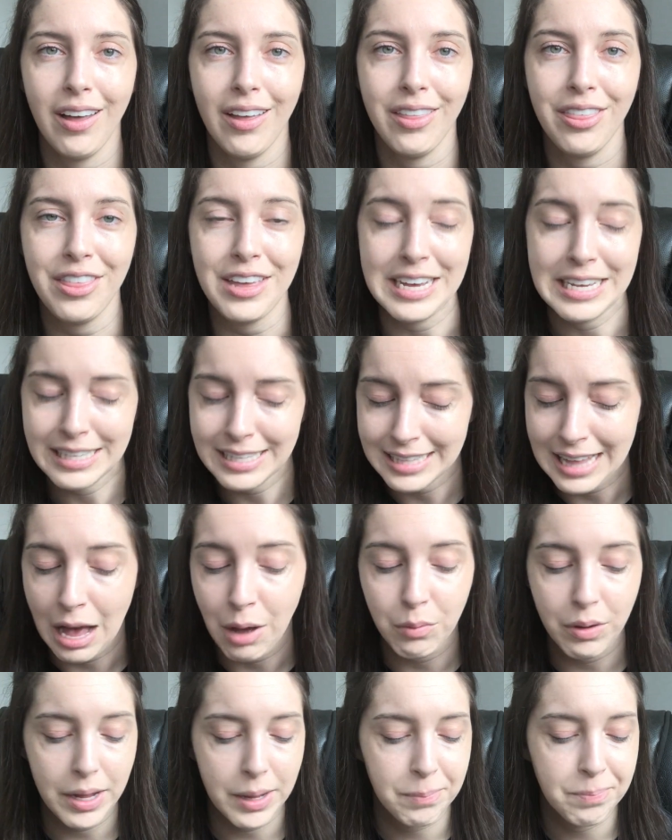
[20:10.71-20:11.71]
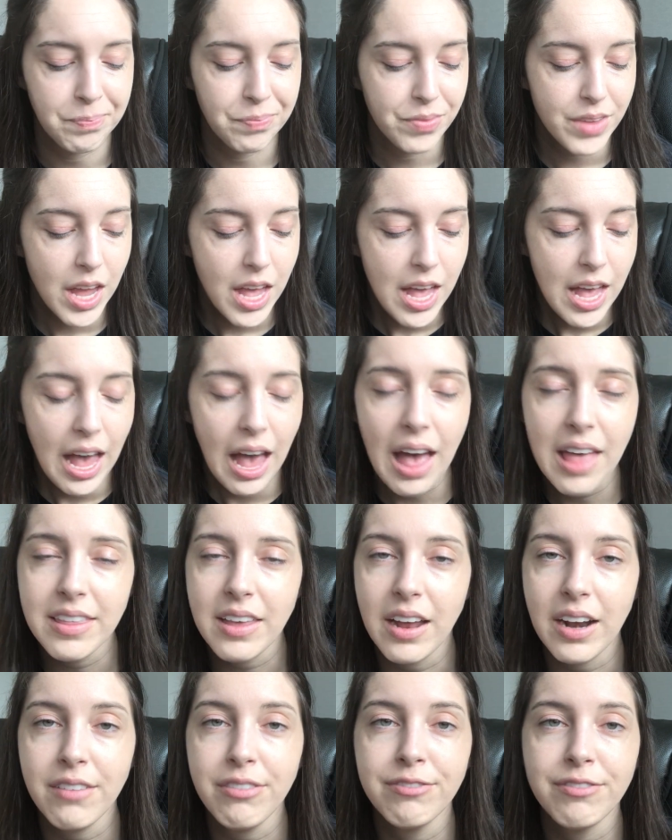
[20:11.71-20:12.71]
things that way. And
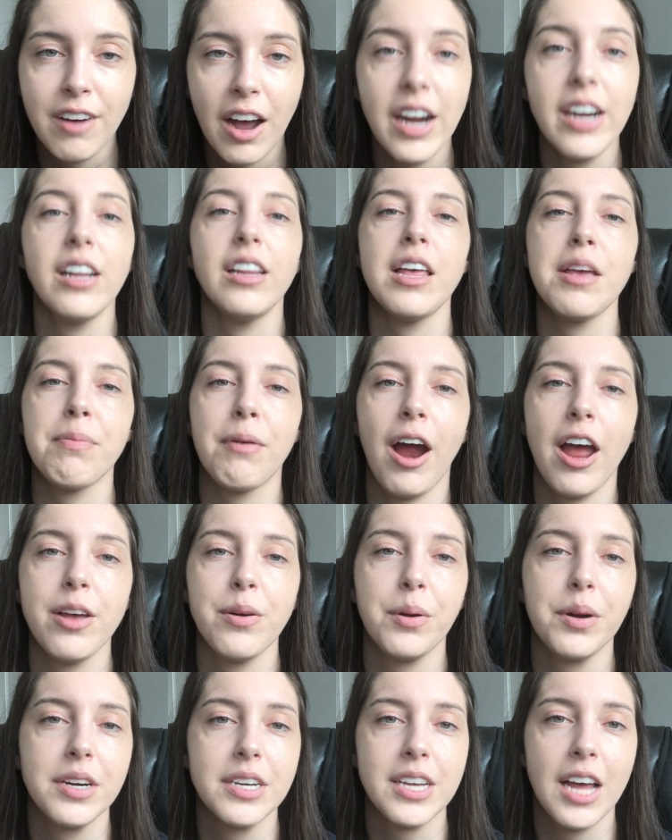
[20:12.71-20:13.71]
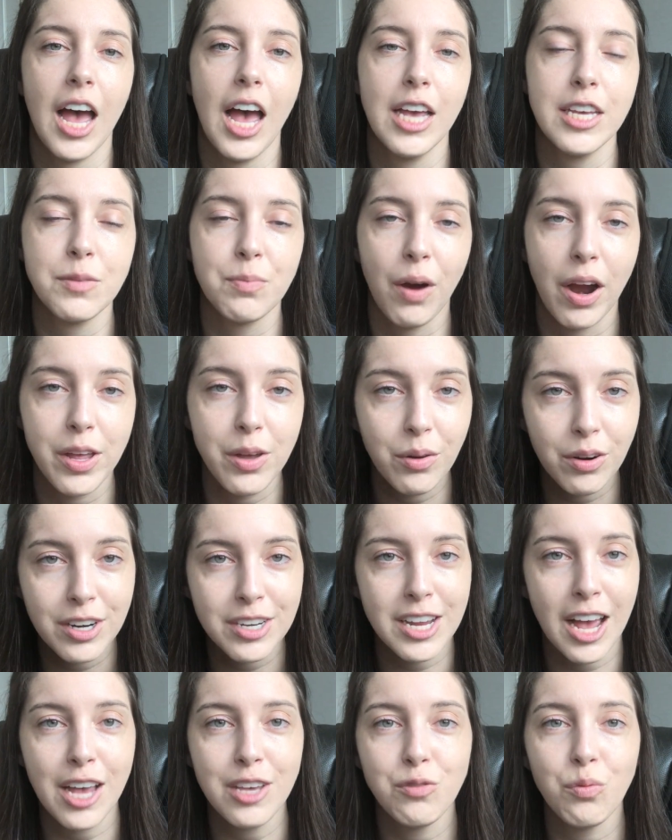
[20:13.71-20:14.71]
then finally,
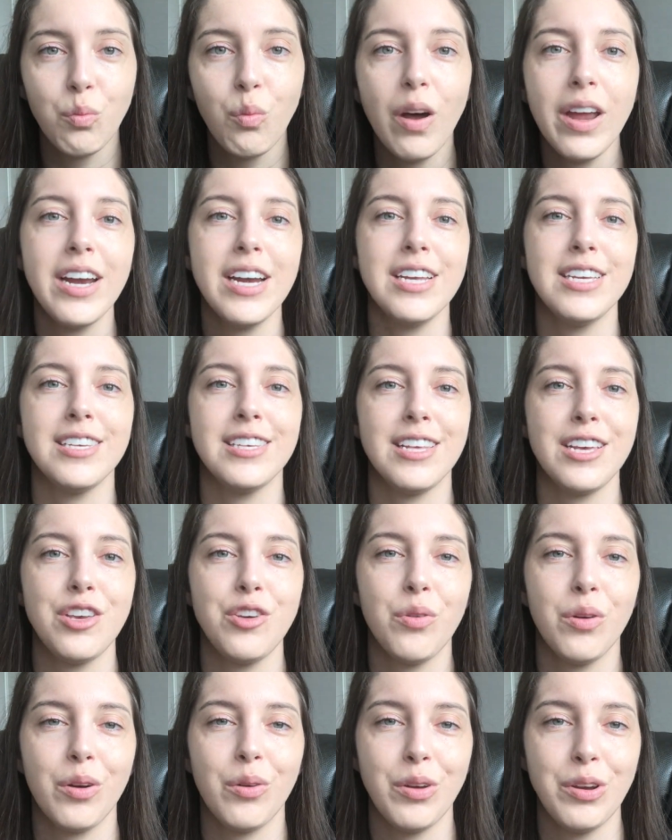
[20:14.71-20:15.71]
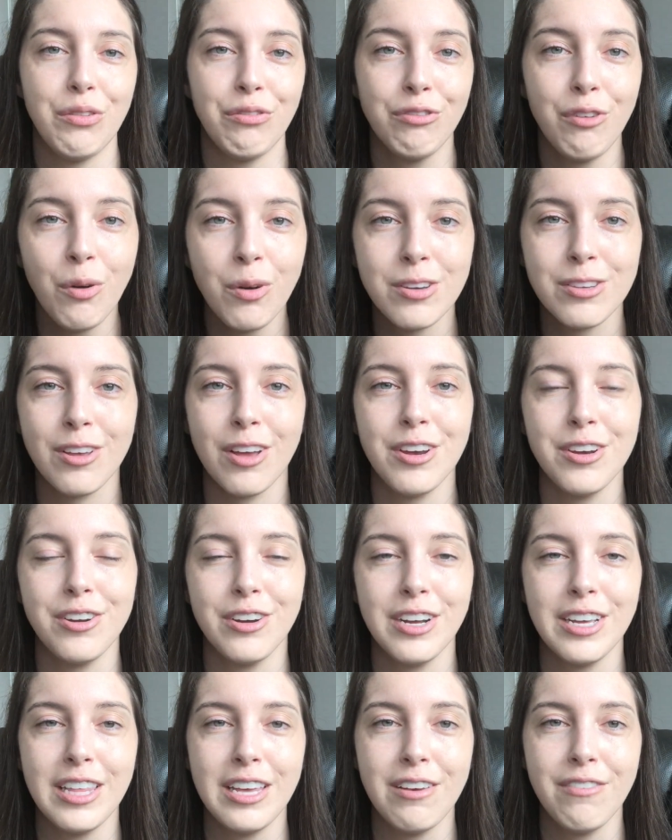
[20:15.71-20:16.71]
prioritize what it is that you are going to focus on
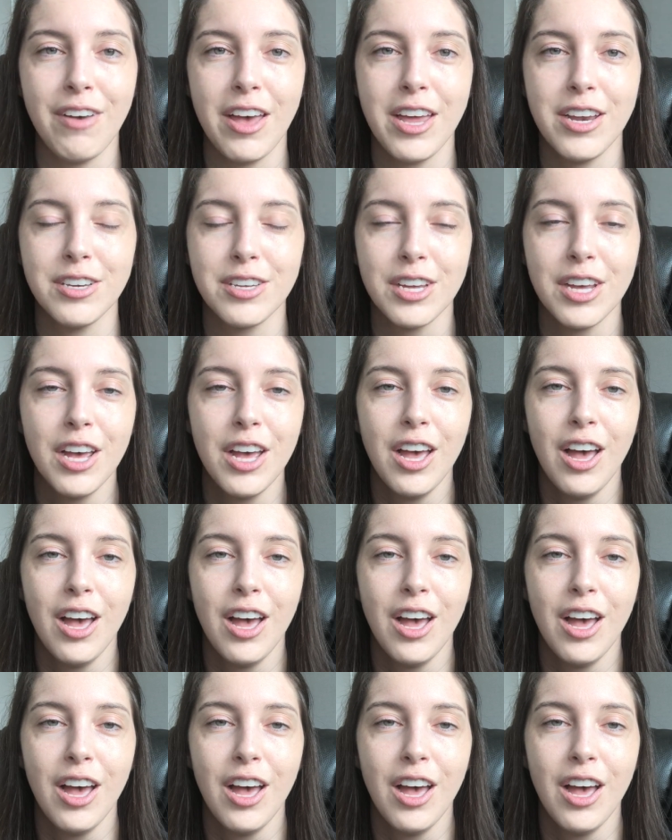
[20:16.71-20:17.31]
during the event.